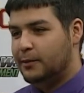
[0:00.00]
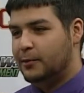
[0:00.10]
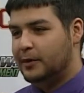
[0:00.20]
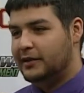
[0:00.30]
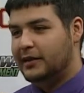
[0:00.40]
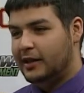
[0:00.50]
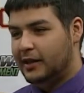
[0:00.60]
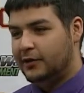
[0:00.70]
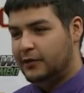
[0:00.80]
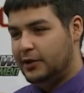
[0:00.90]
What's that
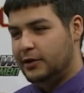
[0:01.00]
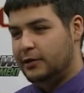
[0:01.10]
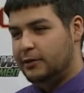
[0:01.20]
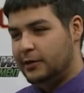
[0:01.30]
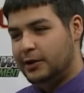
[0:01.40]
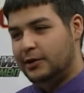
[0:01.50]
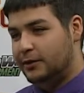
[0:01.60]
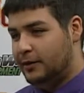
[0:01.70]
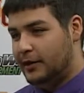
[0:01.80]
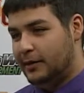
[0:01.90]
like for you? Were
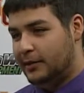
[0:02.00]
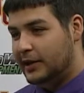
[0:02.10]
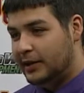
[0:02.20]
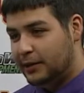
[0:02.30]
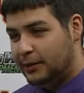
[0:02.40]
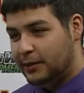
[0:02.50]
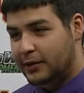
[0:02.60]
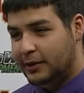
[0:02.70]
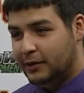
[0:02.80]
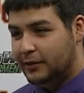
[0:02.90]
you, any 3 of
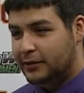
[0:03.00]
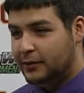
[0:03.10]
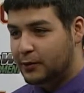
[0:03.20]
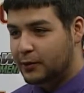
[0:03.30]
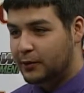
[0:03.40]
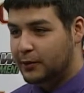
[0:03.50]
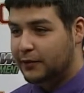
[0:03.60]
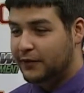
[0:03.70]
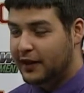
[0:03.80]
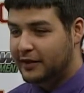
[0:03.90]
those schools, were you
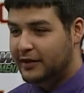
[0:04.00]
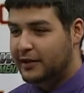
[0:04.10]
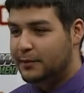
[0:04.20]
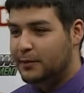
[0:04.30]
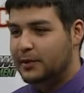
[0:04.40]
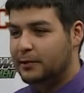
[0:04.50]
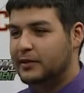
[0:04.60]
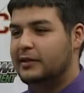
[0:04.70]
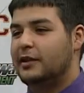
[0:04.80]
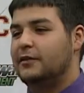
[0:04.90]
fans of them? I mean,
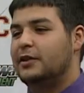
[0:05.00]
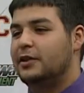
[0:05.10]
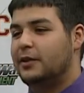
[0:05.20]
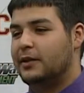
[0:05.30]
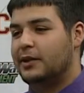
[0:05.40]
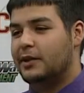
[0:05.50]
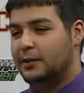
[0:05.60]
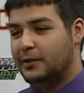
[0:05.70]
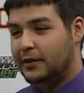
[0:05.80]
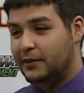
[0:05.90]
what's it like for you knowing that you're going
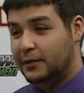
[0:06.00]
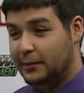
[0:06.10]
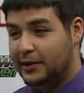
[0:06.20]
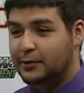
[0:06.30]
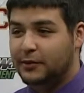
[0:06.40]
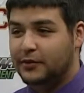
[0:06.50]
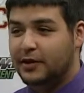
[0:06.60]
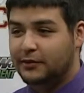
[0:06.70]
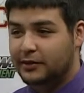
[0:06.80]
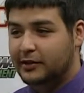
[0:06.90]
to play for the Big 12
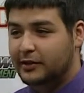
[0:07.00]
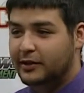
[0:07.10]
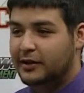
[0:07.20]
Conference?